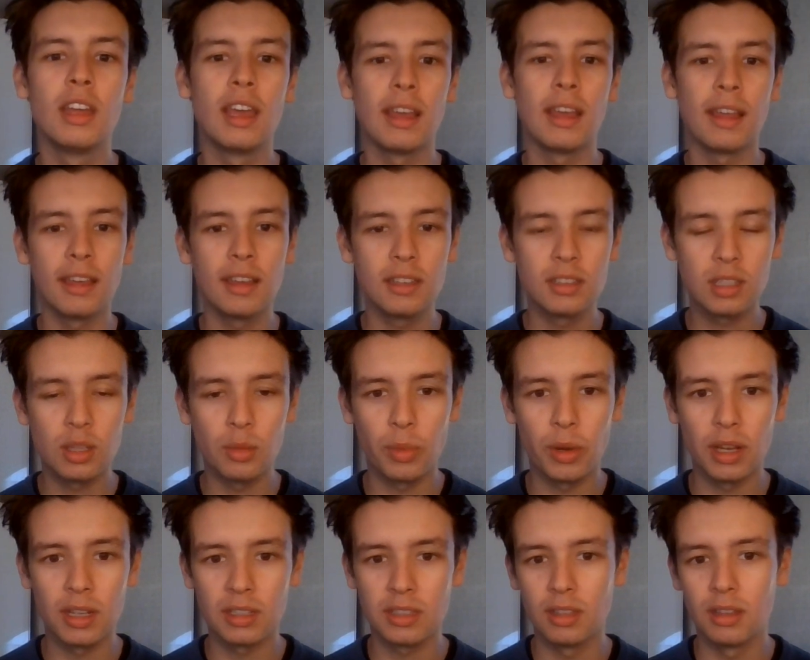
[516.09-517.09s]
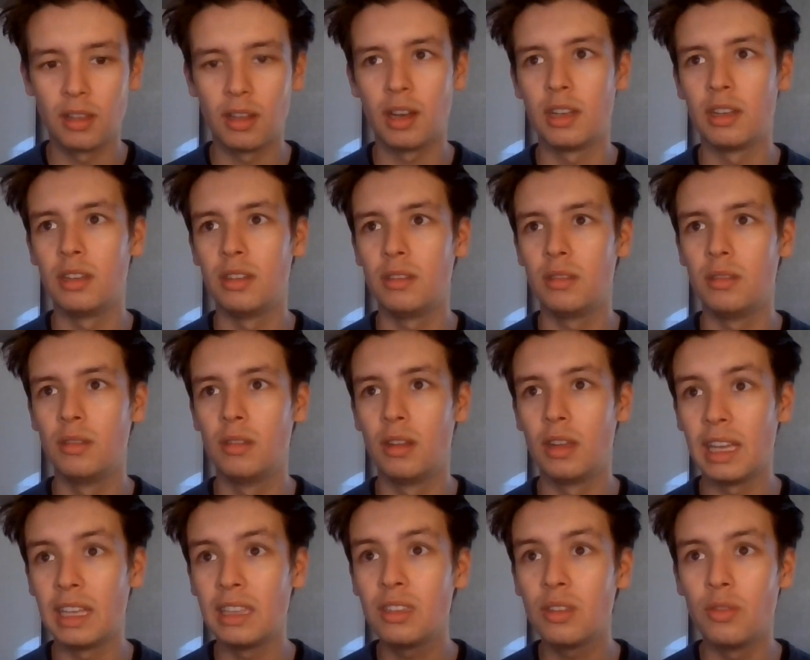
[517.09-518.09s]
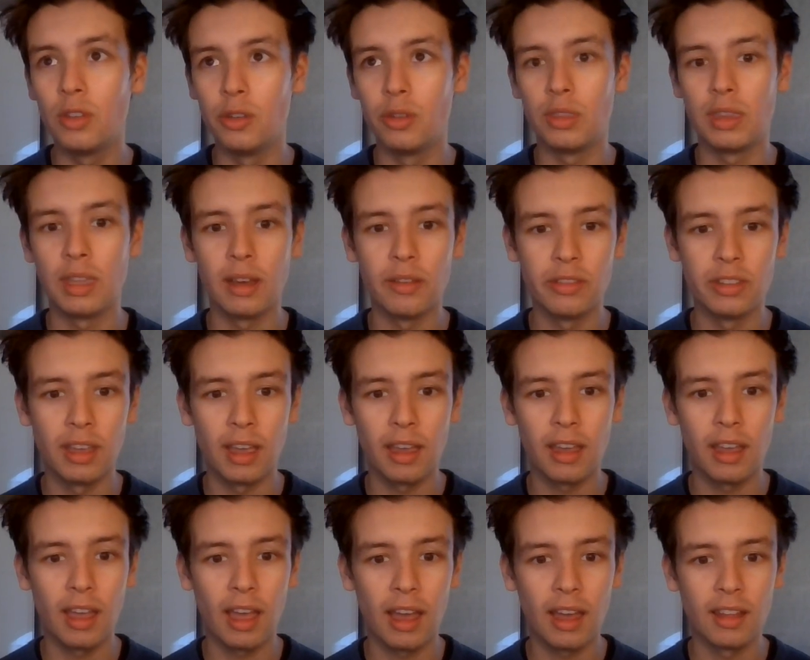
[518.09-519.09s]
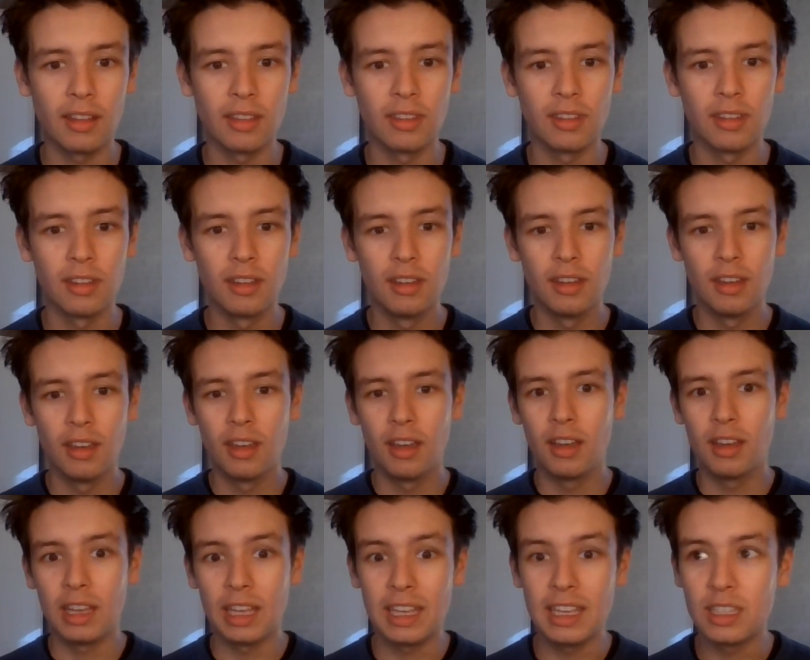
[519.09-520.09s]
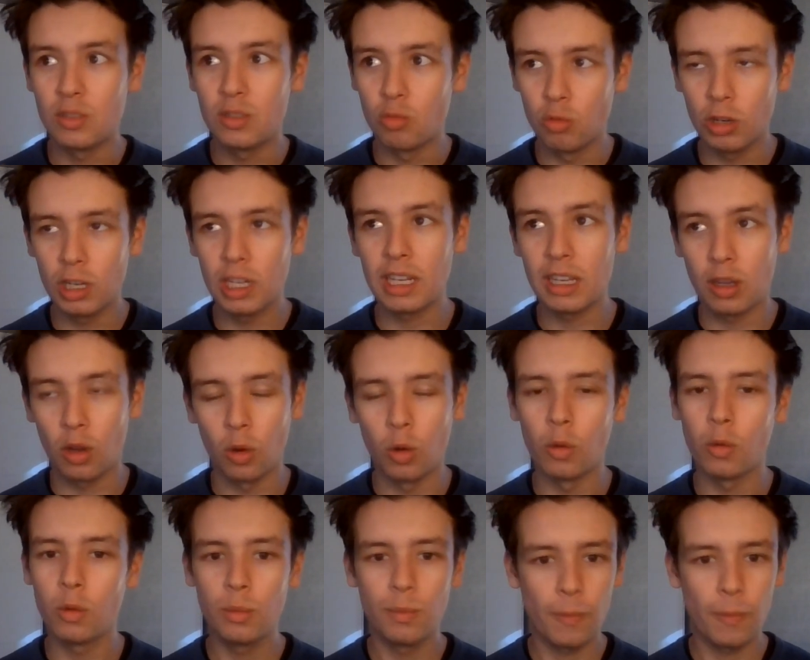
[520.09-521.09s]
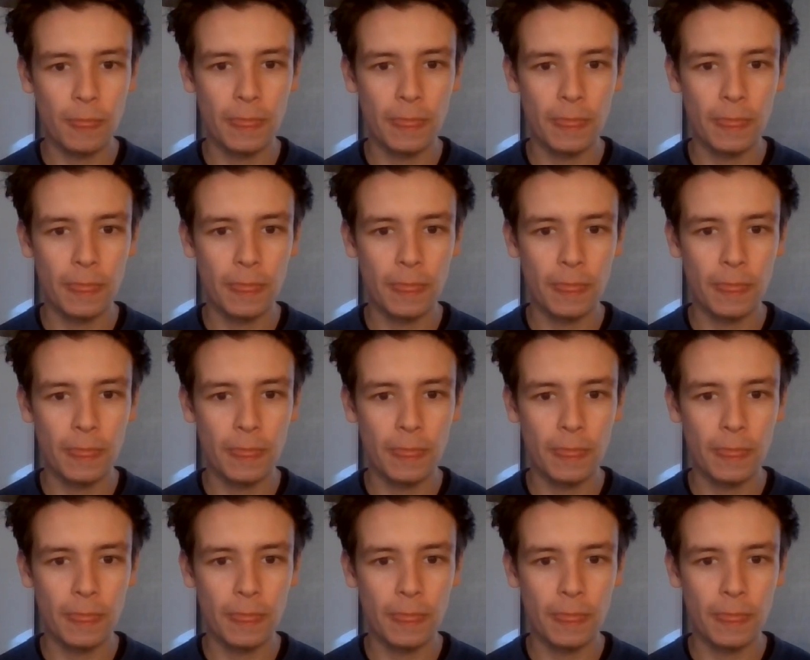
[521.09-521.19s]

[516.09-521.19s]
he is the person that I interviewed the other day, and he's really cool,